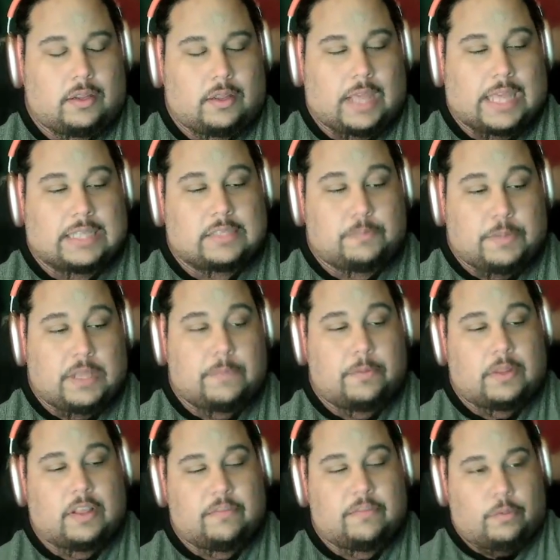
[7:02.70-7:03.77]
as
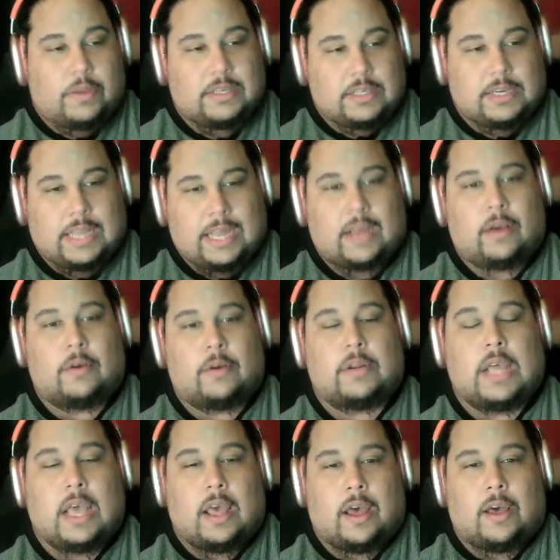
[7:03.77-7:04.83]
people have pointed out,
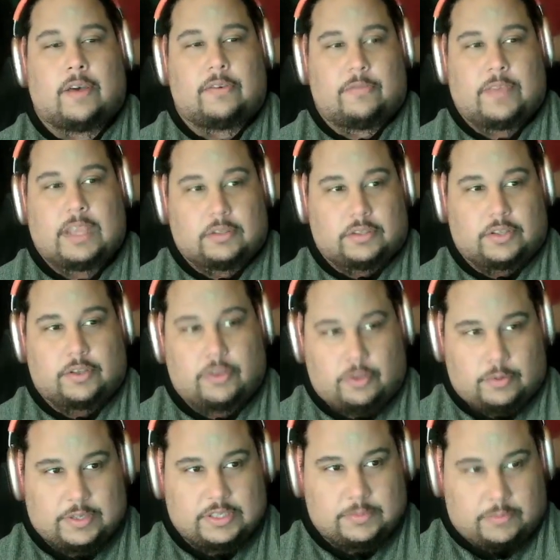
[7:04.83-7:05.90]
a failed
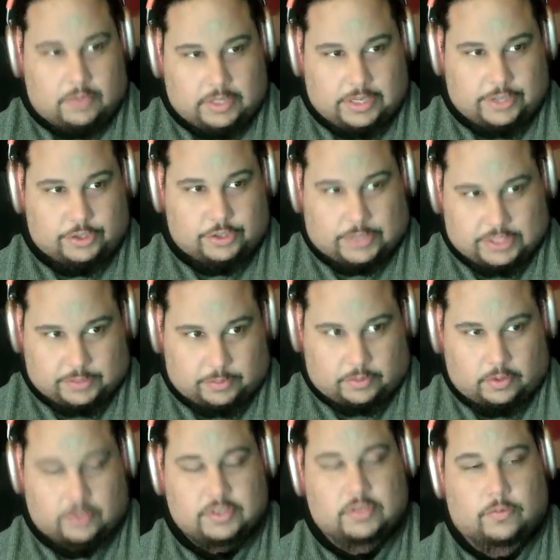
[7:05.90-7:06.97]
coup is merely a dress
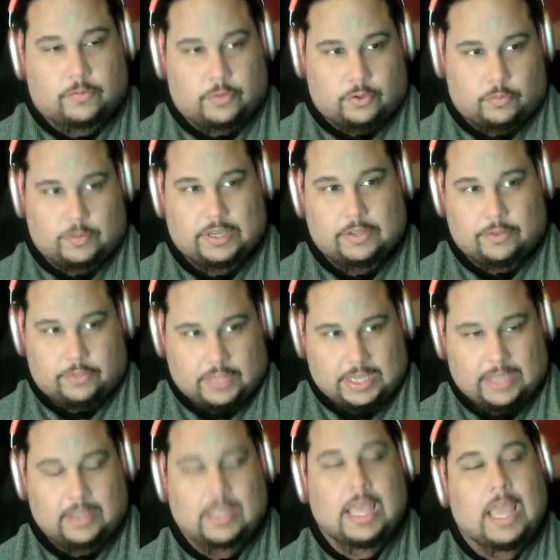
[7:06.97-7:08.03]
rehearsal for the real
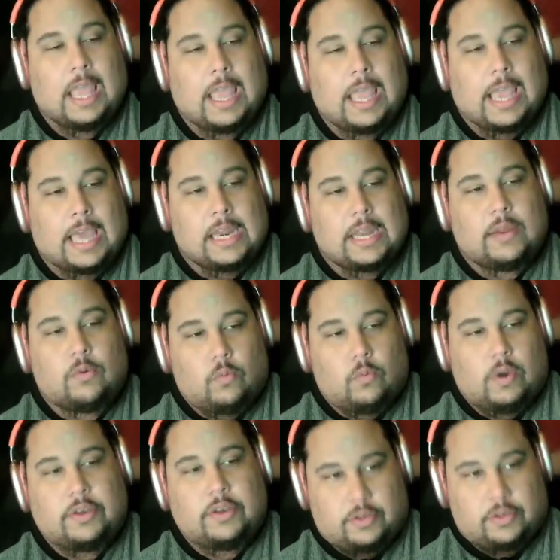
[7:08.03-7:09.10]
thing. And I
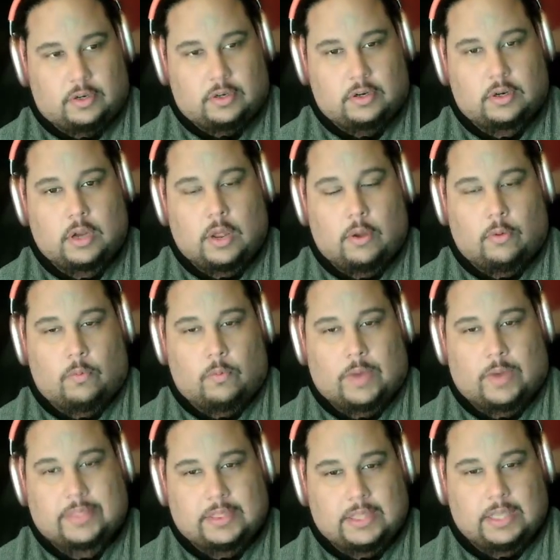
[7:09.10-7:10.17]
wonder
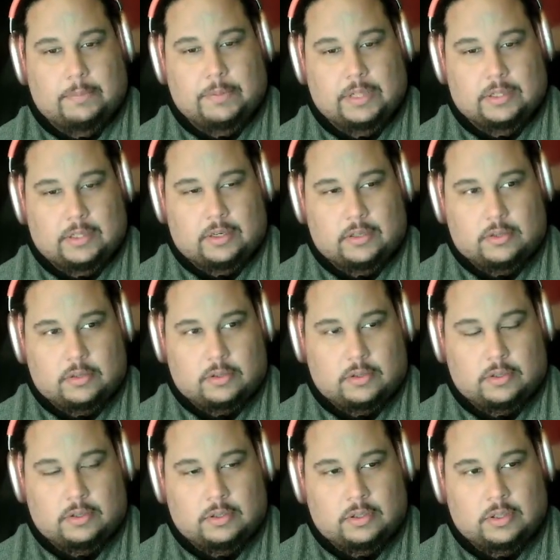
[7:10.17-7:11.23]
what the
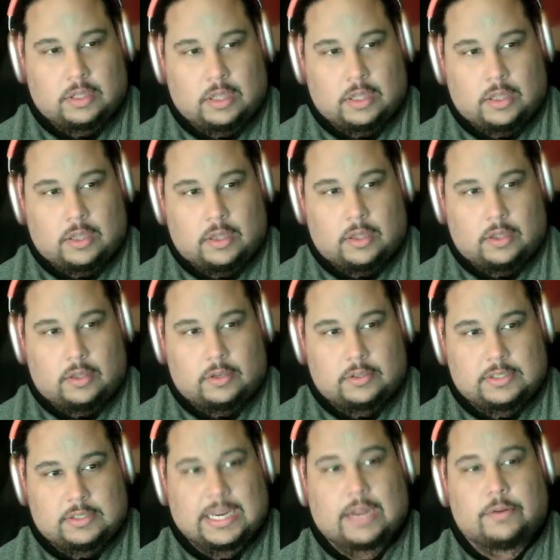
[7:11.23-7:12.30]
political
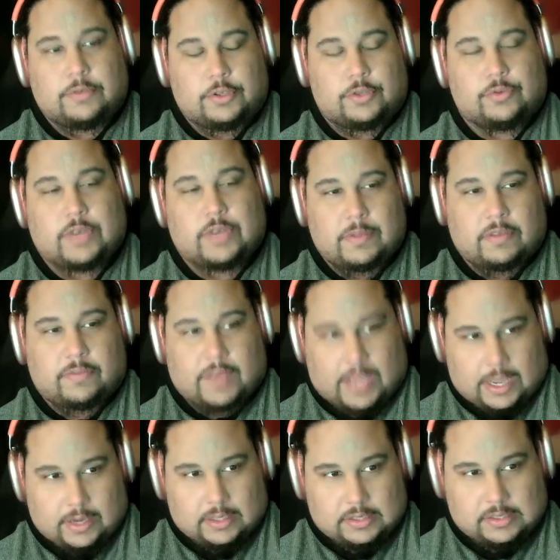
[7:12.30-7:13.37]
downstream
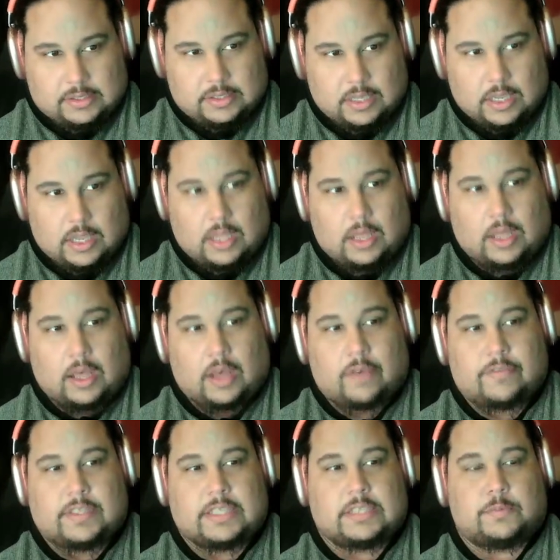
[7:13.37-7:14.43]
effects
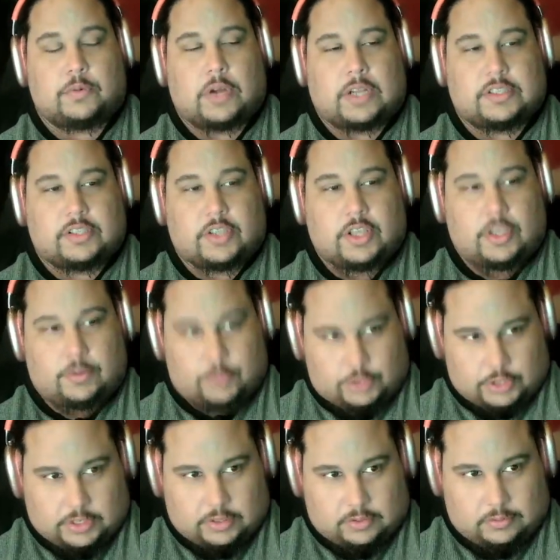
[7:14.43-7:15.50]
of this
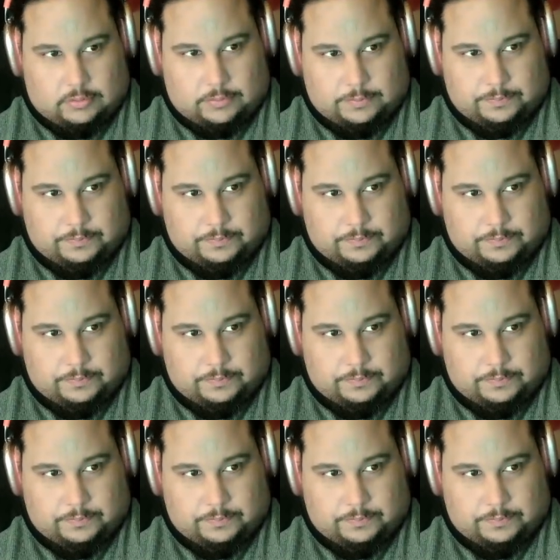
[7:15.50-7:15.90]
prosecution